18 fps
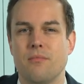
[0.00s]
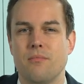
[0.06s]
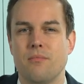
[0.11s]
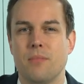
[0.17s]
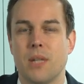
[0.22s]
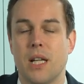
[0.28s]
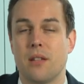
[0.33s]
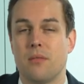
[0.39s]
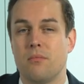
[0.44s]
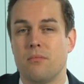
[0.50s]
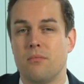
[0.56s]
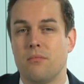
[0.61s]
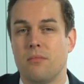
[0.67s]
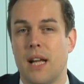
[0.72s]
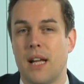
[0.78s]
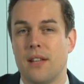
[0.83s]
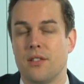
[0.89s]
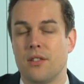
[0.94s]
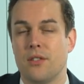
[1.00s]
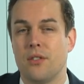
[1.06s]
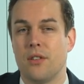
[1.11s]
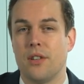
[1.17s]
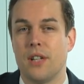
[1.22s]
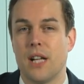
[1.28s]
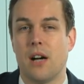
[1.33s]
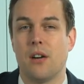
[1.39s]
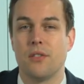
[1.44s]
but as it
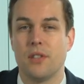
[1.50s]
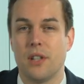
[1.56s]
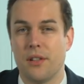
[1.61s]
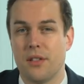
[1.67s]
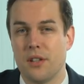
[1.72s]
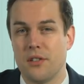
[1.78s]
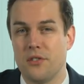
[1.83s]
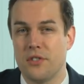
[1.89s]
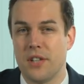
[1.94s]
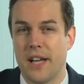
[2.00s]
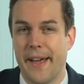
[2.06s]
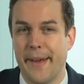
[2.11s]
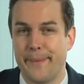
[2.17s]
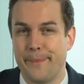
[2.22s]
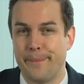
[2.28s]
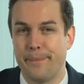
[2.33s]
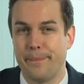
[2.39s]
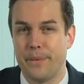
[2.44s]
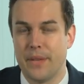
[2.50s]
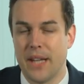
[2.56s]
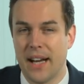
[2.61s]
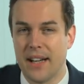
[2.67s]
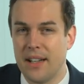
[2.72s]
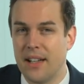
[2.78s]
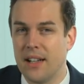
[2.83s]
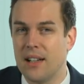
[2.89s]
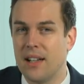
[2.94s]
turned out, not this time.
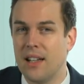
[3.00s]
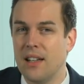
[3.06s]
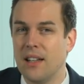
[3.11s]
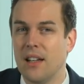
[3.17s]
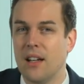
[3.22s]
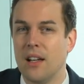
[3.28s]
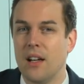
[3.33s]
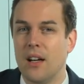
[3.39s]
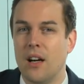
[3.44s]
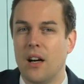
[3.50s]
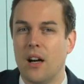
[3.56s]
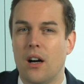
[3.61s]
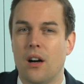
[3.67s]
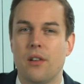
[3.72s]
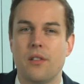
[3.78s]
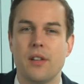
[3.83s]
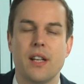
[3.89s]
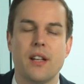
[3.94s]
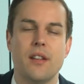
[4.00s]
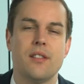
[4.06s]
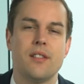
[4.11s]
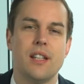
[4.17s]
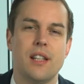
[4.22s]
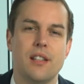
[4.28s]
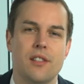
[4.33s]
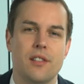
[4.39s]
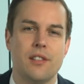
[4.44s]
Technically
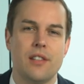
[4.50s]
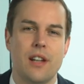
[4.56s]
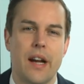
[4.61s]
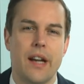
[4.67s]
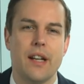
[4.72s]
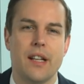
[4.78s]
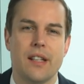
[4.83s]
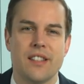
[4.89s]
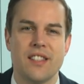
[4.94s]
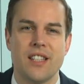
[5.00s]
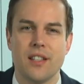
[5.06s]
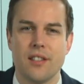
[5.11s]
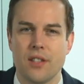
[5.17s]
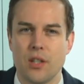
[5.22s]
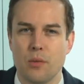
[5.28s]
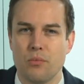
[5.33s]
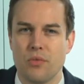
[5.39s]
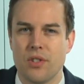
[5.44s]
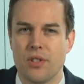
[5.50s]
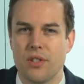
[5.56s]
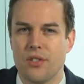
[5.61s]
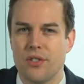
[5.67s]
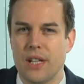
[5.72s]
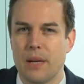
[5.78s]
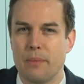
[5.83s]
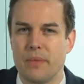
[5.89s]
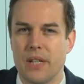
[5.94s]
oriented trading systems
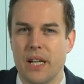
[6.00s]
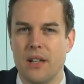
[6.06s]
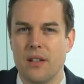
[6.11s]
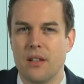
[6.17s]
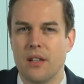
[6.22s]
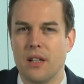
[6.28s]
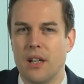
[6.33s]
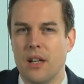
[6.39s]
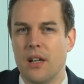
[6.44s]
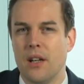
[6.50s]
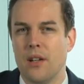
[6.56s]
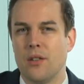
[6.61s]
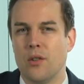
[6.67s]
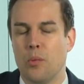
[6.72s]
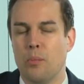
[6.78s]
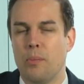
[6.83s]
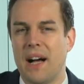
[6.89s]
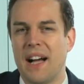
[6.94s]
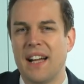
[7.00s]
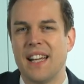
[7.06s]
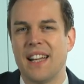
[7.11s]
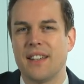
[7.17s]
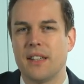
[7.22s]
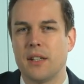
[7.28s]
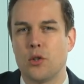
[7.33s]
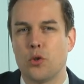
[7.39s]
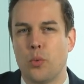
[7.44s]
stepped in to buy
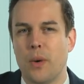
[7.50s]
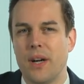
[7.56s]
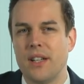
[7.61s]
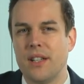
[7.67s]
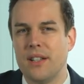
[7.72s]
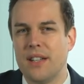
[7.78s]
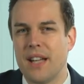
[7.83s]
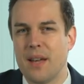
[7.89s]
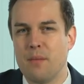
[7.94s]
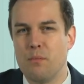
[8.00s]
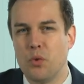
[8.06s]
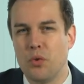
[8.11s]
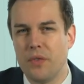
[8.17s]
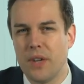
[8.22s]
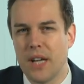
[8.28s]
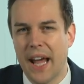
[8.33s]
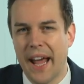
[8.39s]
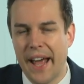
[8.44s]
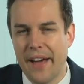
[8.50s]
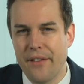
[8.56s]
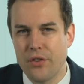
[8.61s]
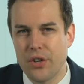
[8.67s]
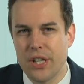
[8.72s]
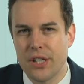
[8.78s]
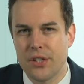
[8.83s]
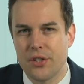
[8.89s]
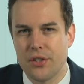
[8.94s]
at the 20-day moving
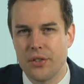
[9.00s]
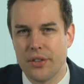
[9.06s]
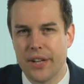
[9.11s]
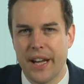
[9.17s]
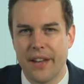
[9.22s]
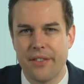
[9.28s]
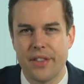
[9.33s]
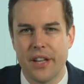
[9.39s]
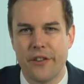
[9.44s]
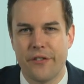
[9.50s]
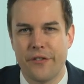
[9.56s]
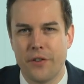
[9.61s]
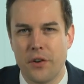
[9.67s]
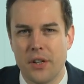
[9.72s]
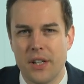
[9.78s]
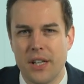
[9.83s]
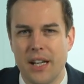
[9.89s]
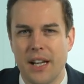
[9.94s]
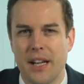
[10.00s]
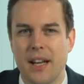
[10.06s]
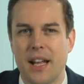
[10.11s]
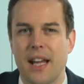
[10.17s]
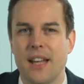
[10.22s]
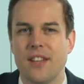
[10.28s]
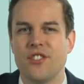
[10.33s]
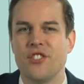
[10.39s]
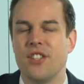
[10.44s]
average to get their foot in
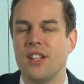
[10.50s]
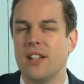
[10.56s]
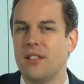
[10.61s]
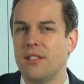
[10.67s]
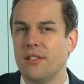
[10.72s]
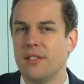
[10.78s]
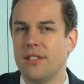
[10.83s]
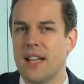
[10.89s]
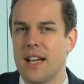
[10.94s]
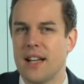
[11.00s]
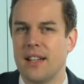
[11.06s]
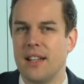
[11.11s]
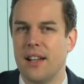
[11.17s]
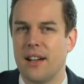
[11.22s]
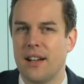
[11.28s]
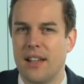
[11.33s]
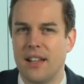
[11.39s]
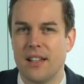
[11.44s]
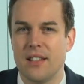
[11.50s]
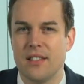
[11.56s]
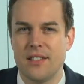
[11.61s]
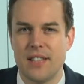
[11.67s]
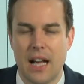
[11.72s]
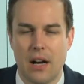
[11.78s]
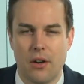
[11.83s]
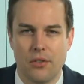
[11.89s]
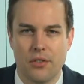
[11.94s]
a still technically
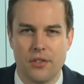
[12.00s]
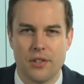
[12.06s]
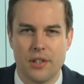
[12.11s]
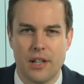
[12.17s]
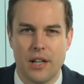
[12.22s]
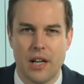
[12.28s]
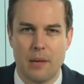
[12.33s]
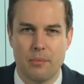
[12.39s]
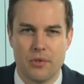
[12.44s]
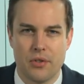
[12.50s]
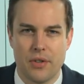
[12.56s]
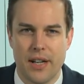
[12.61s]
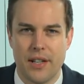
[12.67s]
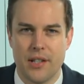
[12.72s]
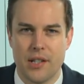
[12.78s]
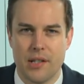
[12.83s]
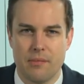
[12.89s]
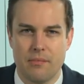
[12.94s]
sound uptrend.